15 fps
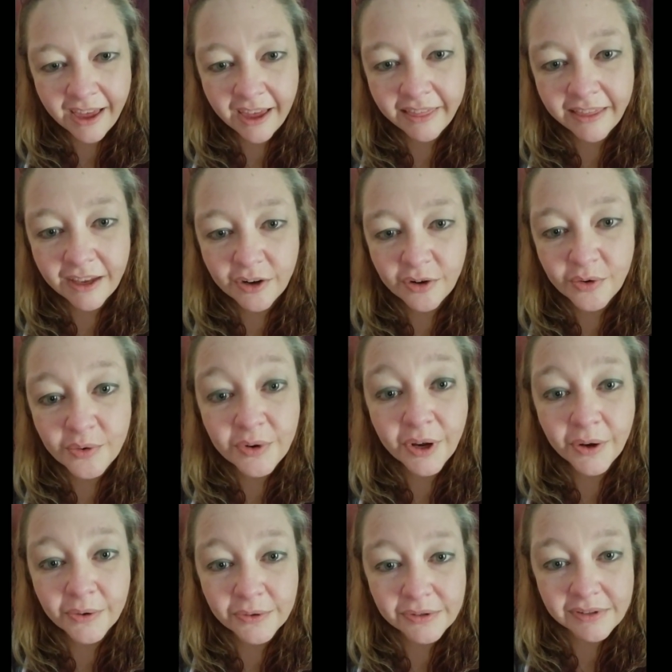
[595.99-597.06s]
And then who
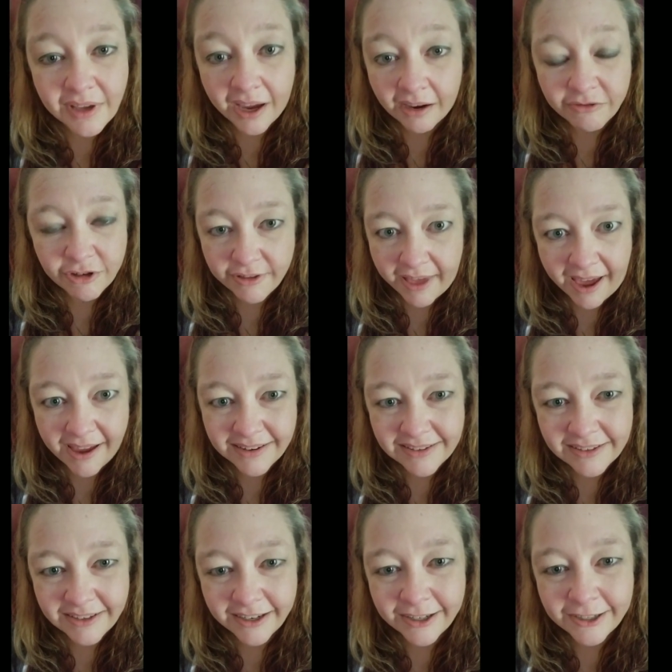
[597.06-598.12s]
knows after that.